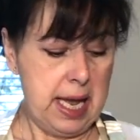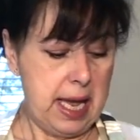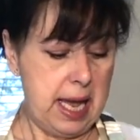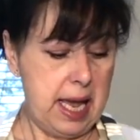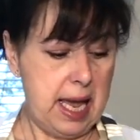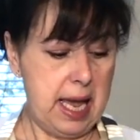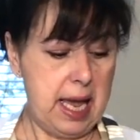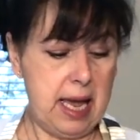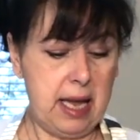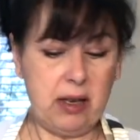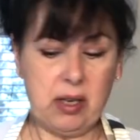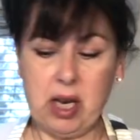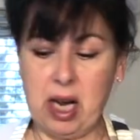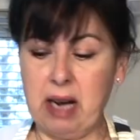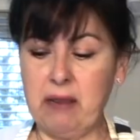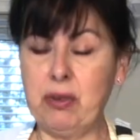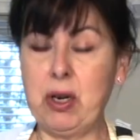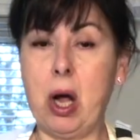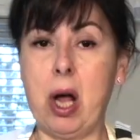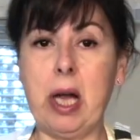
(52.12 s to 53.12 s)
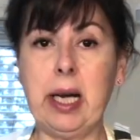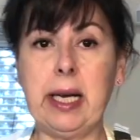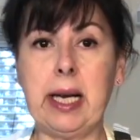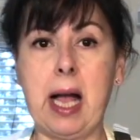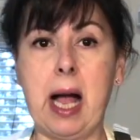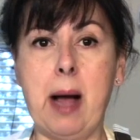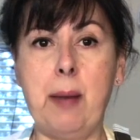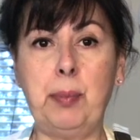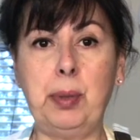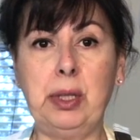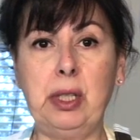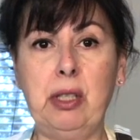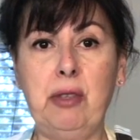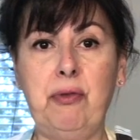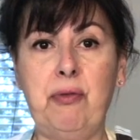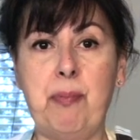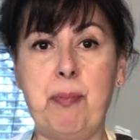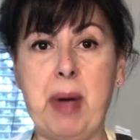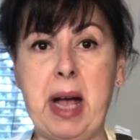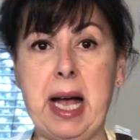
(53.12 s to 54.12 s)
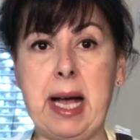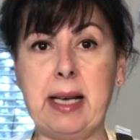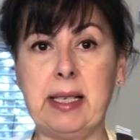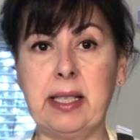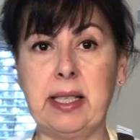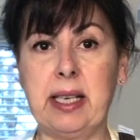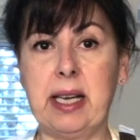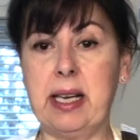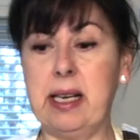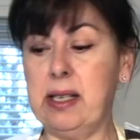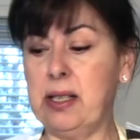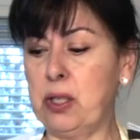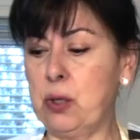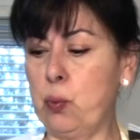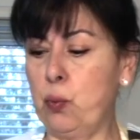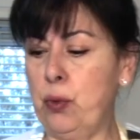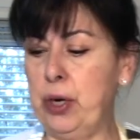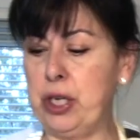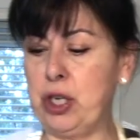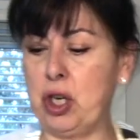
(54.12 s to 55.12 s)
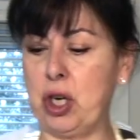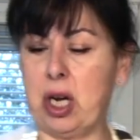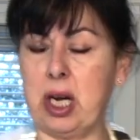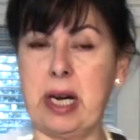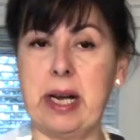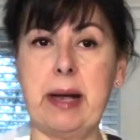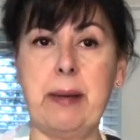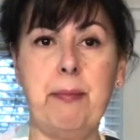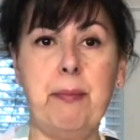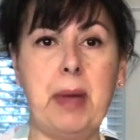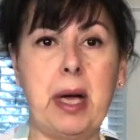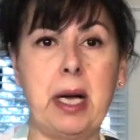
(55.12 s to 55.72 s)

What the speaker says: And I've got a couple of baskets, which I'm